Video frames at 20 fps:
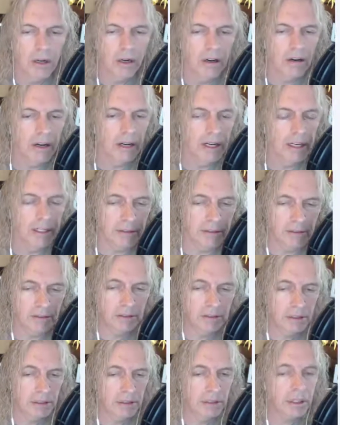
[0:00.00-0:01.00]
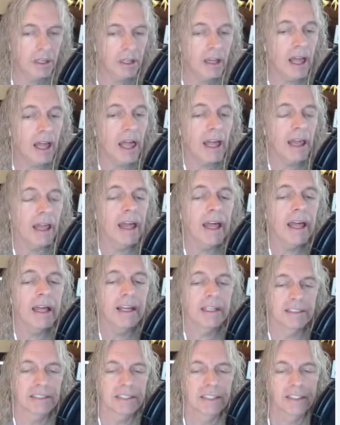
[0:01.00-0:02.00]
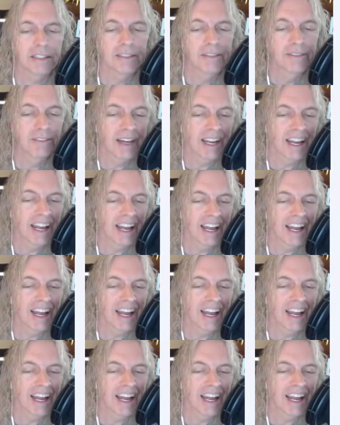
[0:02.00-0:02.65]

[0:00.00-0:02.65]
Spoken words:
All right. Excuse me.